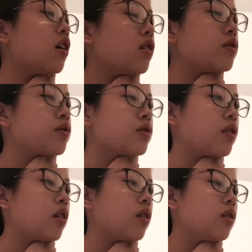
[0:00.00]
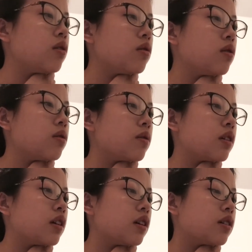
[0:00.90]
also,
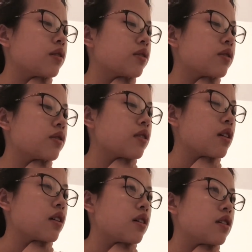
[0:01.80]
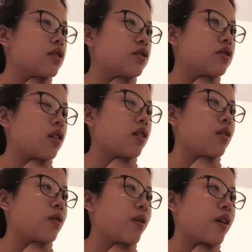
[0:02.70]
what else?
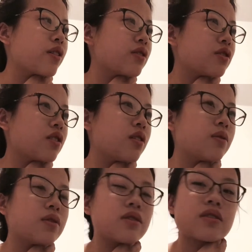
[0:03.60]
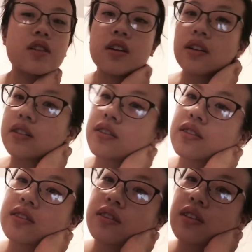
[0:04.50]
So the show was
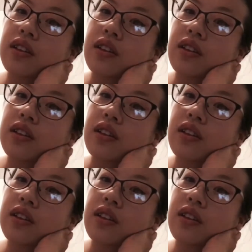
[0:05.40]
nice.